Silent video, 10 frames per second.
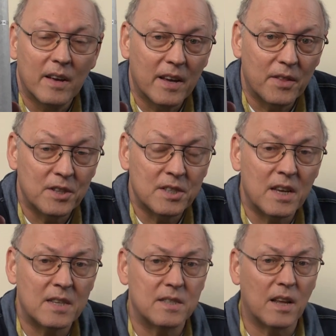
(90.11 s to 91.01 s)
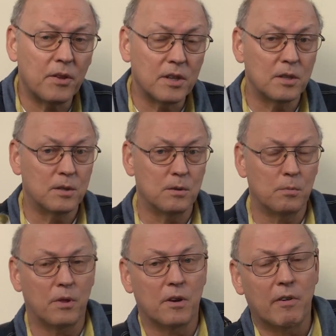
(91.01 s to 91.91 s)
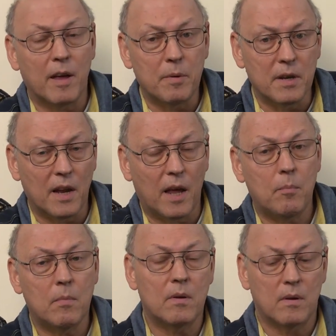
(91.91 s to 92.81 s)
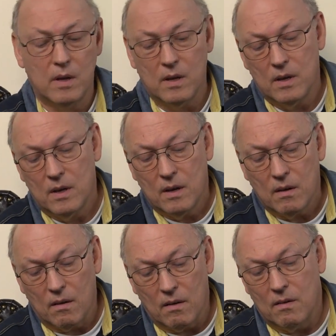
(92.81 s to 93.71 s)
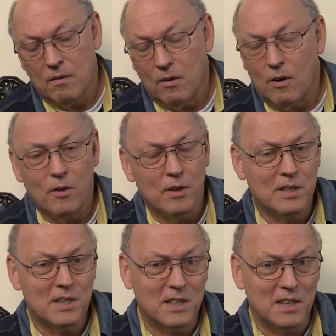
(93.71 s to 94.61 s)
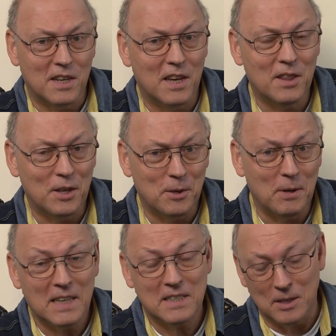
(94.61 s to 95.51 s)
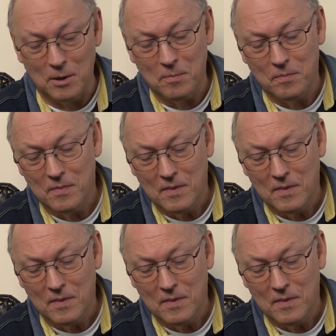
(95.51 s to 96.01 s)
and this has nothing to do with the Arabian name or the city in the US, no.